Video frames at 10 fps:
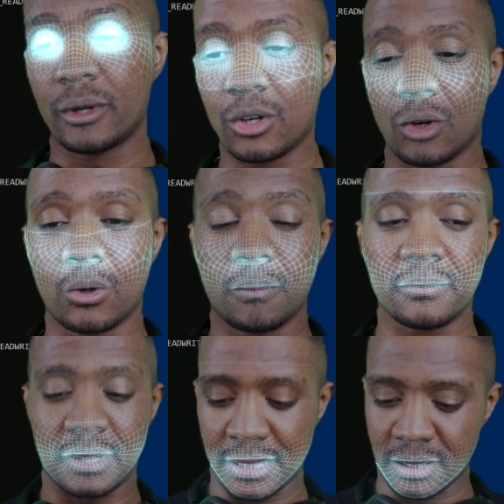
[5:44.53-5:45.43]

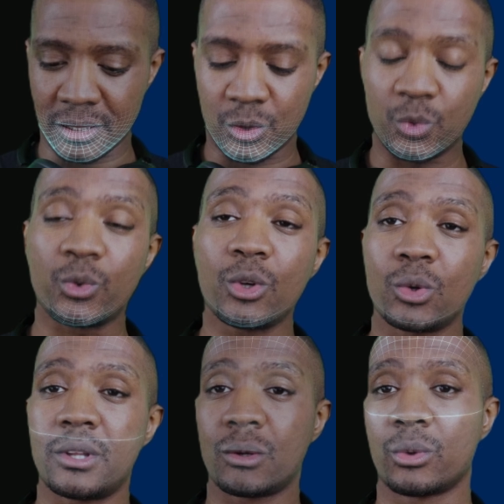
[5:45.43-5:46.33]
realm, this this
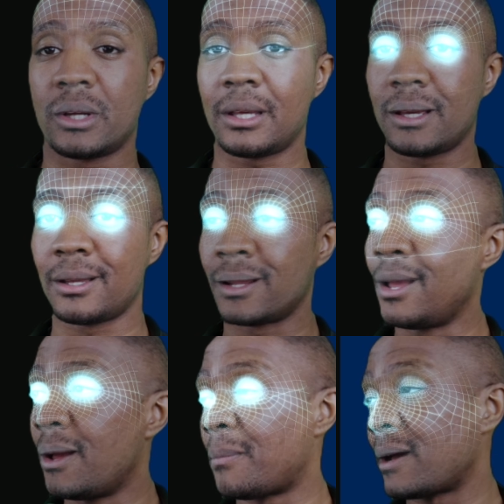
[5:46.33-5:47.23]
field that we're
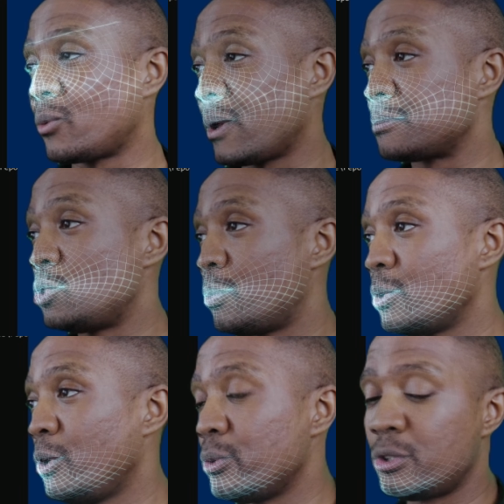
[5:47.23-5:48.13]
in, by the way, I'm super
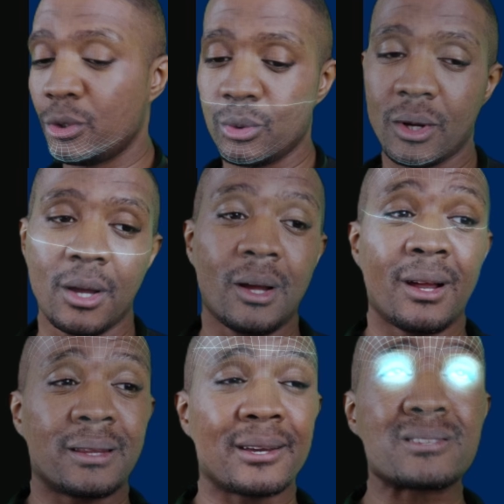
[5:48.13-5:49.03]
new to,
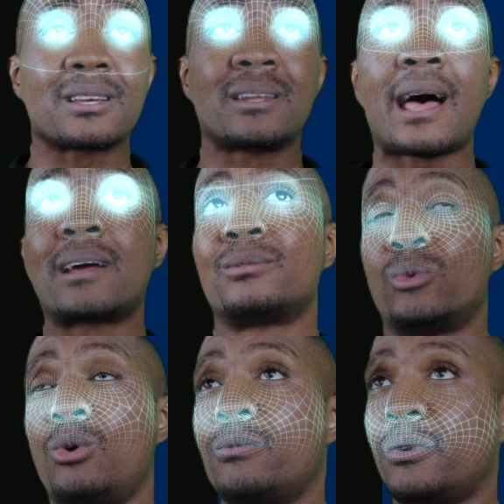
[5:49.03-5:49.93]
there's a lot of room